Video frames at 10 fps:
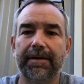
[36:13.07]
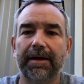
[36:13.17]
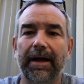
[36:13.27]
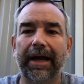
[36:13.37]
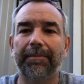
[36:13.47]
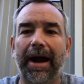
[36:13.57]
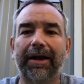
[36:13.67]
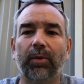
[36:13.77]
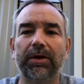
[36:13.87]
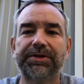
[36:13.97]
Hey,
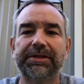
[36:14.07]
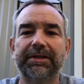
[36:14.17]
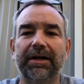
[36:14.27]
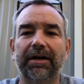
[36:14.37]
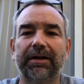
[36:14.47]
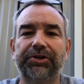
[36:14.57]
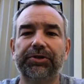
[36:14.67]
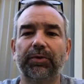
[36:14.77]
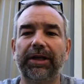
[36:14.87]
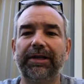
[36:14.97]
Mike Wilson, could
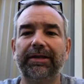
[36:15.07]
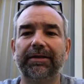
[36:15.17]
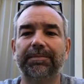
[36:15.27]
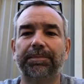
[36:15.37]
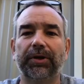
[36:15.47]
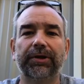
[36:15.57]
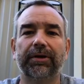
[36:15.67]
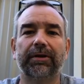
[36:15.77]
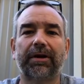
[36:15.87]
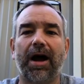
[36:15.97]
you put
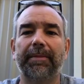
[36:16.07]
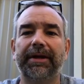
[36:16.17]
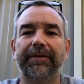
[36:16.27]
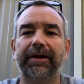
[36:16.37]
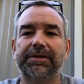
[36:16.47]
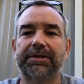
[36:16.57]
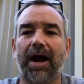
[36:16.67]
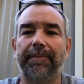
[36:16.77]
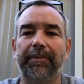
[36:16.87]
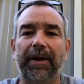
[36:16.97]
your comment in there? Just
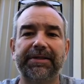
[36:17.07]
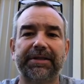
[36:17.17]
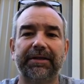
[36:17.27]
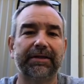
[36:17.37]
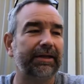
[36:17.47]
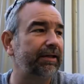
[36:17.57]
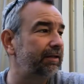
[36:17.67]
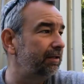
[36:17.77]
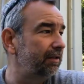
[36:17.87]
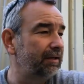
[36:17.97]
copy pasted it again.